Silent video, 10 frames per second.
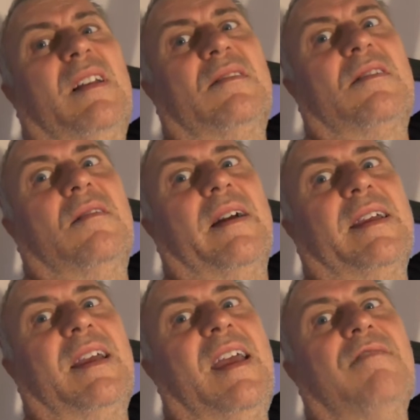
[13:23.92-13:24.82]
it looks
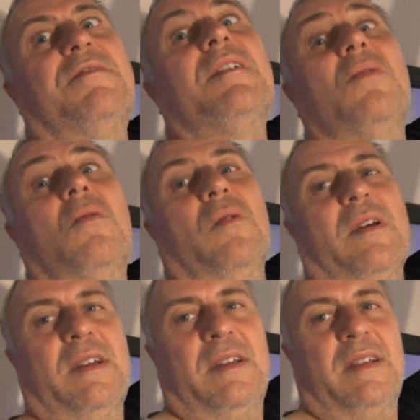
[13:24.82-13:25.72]
like every
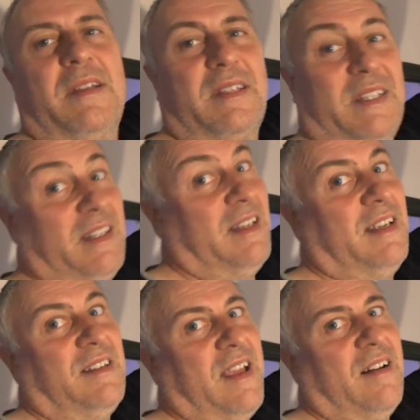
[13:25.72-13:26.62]
corner
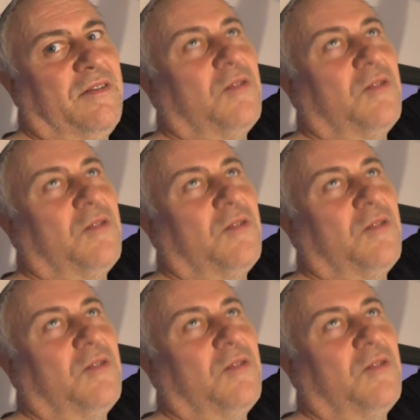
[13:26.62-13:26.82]
is out of